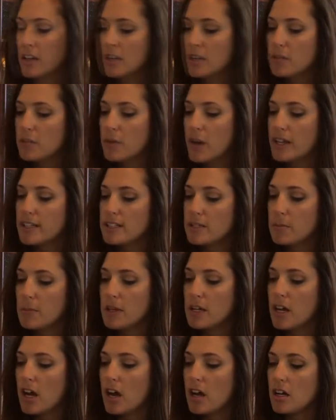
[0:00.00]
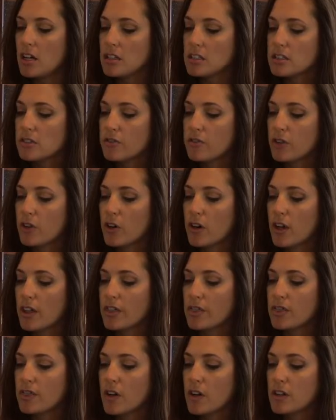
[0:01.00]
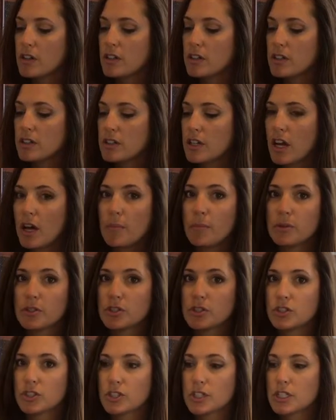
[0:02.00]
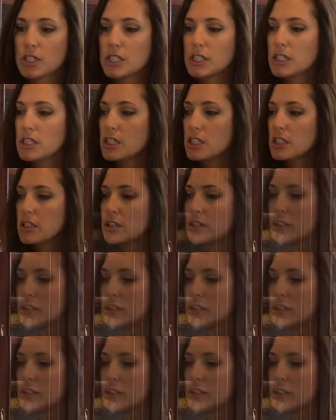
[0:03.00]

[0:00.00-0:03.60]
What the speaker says: The recipe calls for a 1/3 cup of sugar.